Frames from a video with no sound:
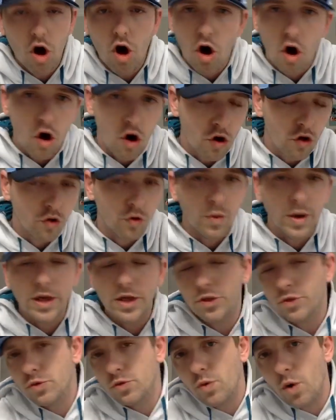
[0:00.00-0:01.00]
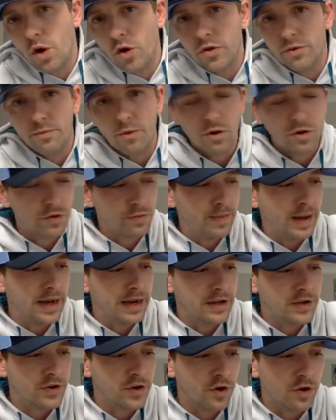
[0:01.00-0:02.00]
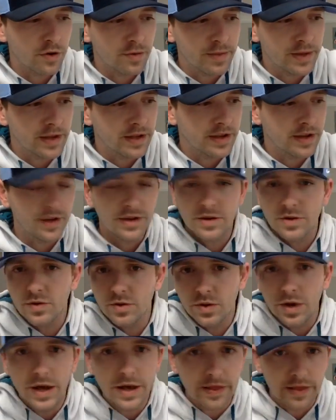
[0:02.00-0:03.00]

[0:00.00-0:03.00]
all the way through all the March Madness tournaments until